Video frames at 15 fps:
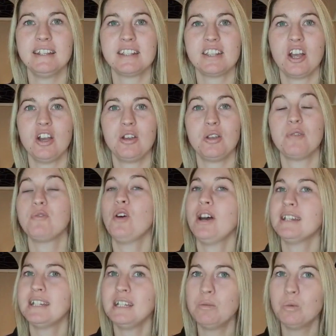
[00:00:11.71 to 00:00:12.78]
So you've not
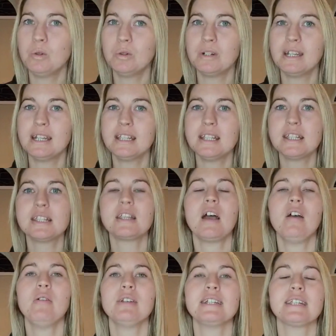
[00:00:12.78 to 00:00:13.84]
had any warnings, so
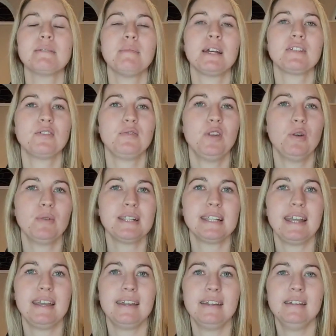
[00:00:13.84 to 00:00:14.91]
it doesn't matter if no one's
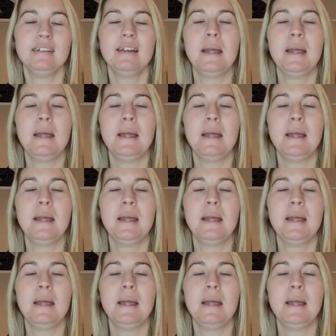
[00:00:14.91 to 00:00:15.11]
here,